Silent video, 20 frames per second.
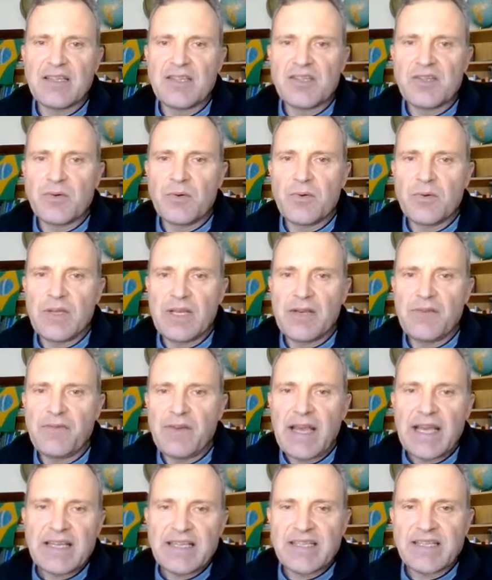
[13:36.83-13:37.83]
So it
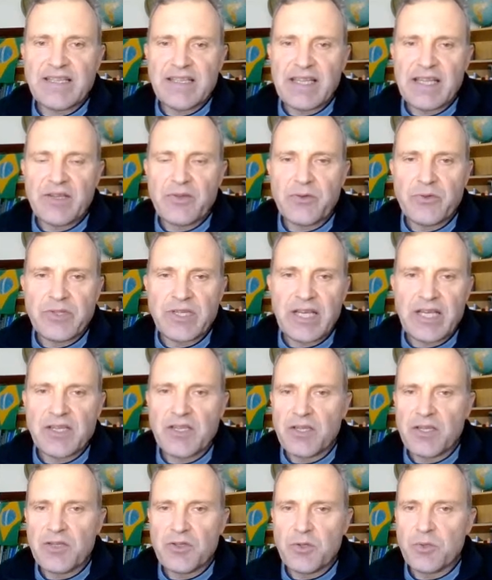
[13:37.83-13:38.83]
flags that you take
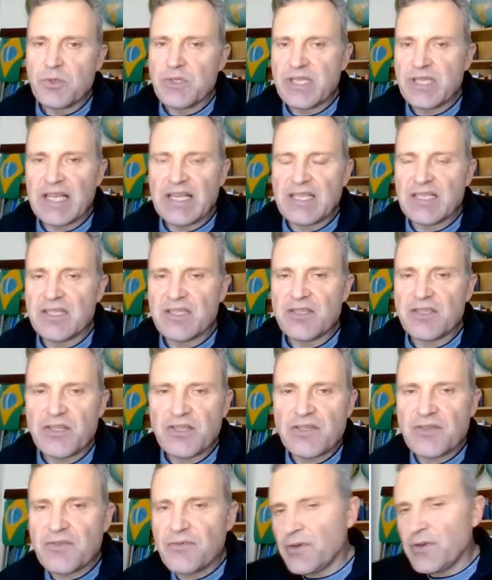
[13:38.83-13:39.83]
2 statins,
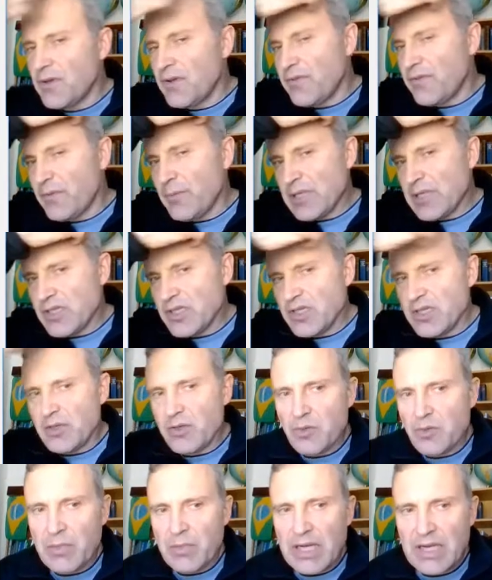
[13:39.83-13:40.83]
just for your information,
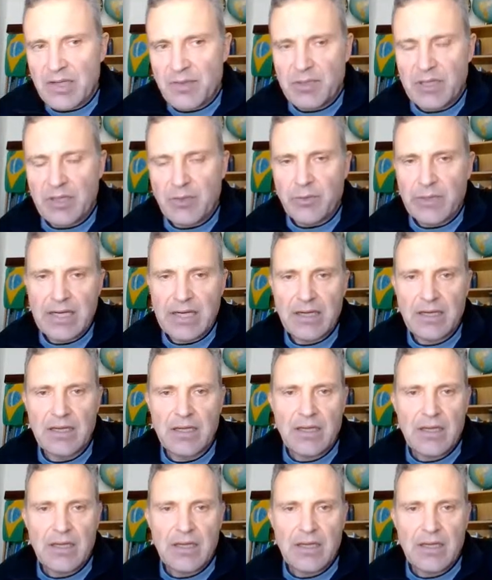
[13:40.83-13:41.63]
you might be aware.